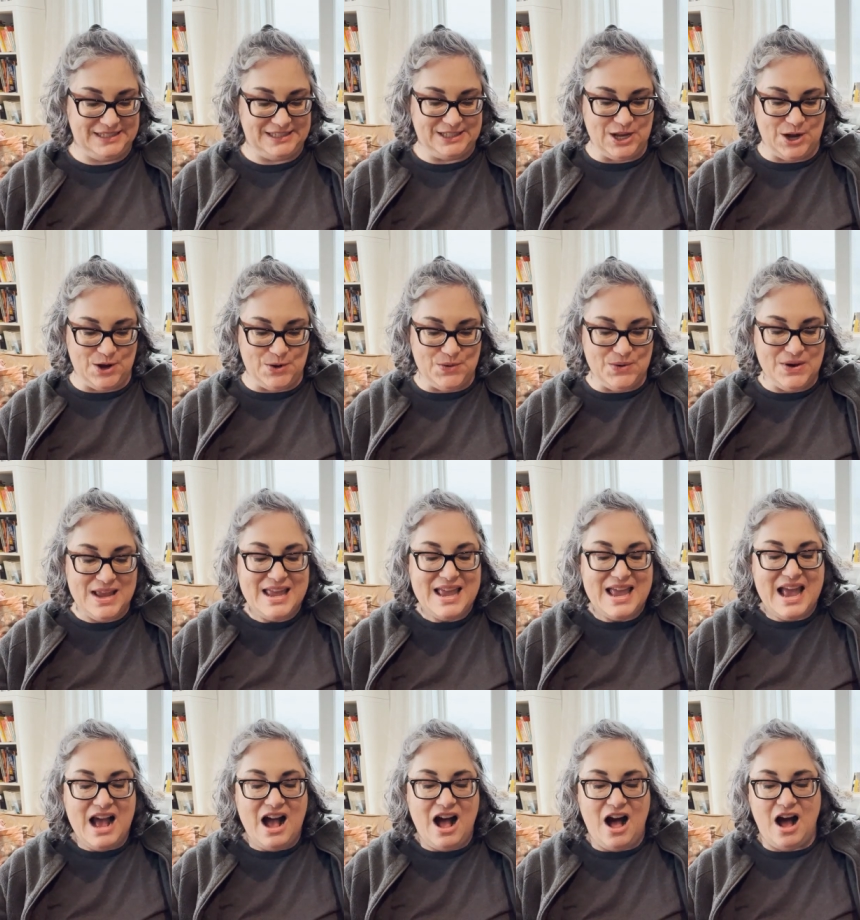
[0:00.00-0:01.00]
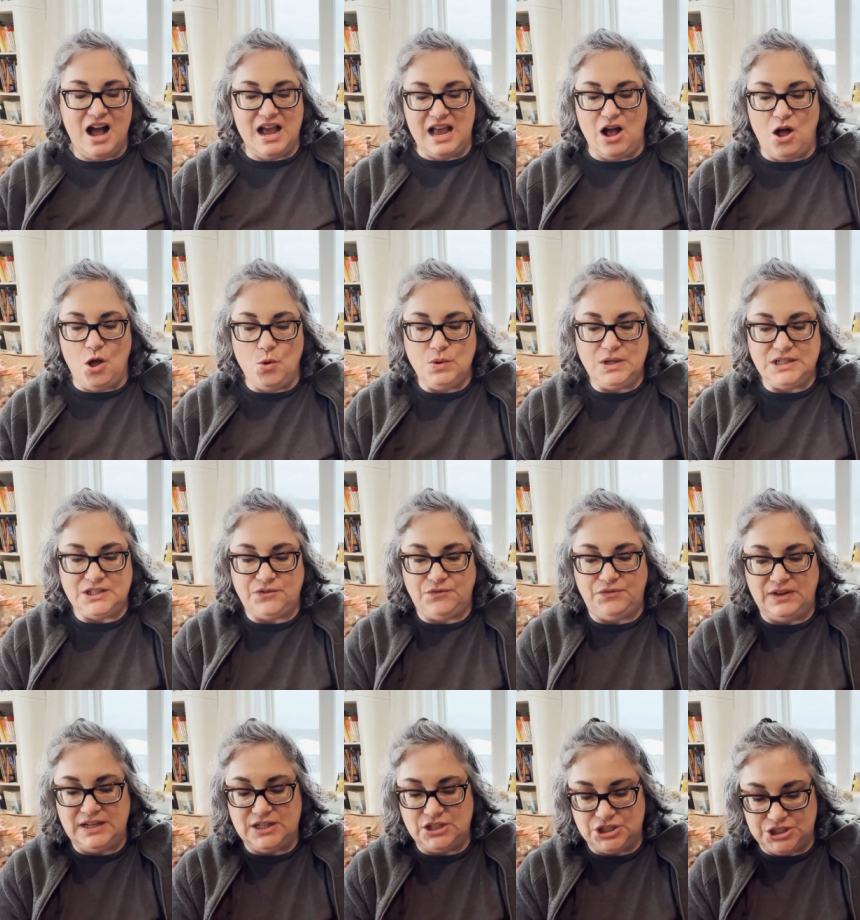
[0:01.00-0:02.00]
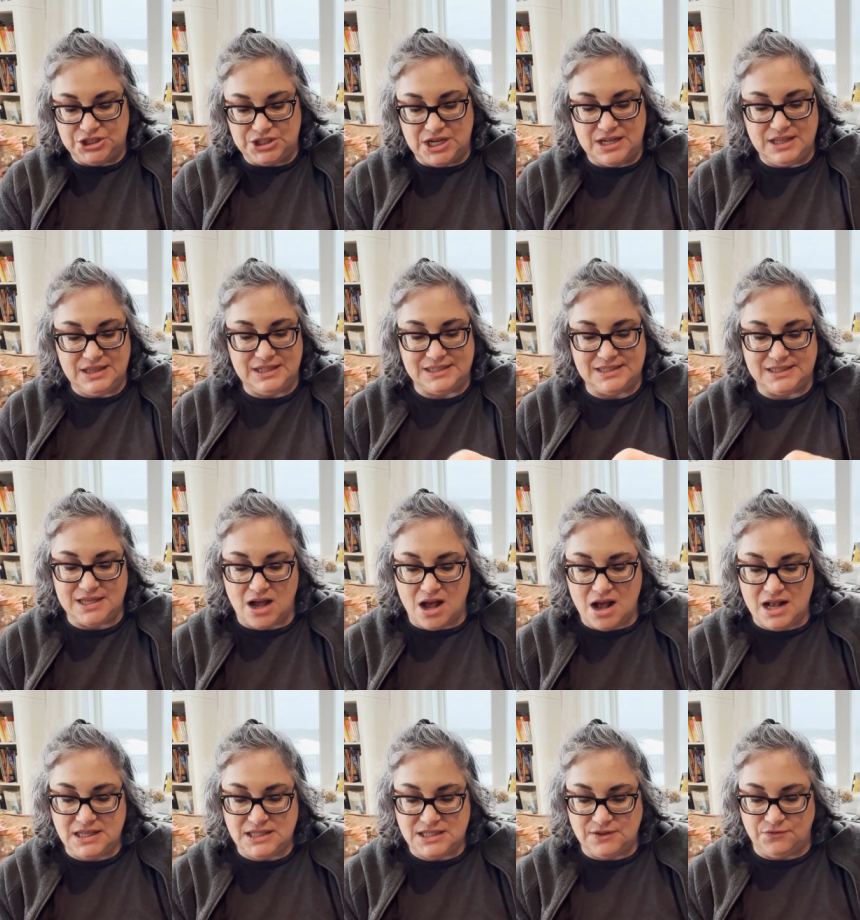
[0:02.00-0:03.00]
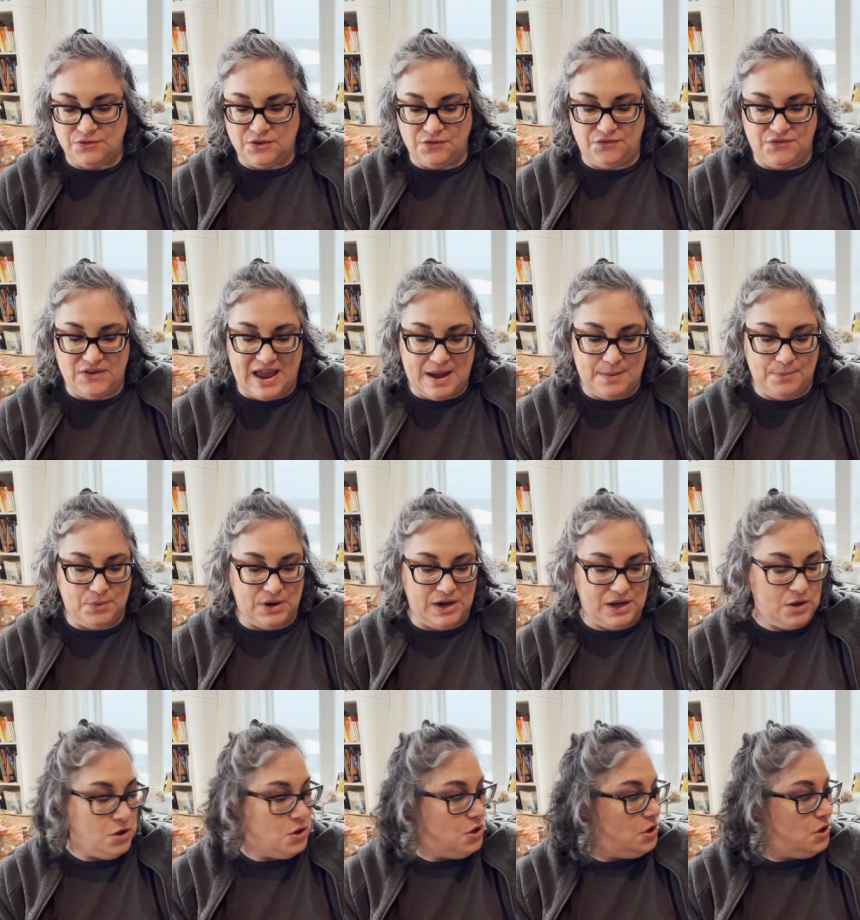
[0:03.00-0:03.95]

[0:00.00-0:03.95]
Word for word: So I always finished the sides of the fabric